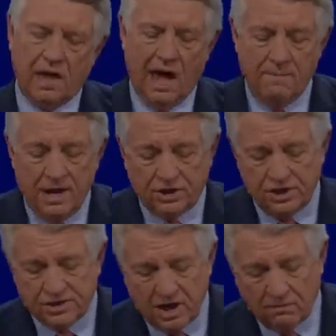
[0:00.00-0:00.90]
I
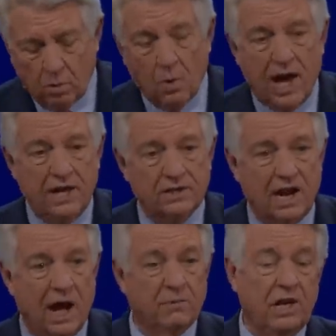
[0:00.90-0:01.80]
mentioned several ways,
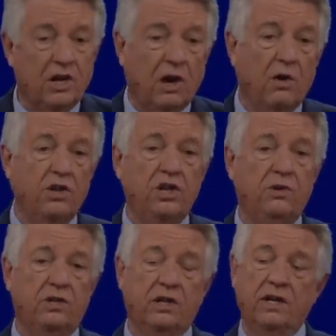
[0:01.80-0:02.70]
and I would encourage
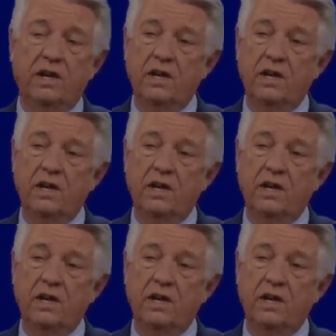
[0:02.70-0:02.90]
you to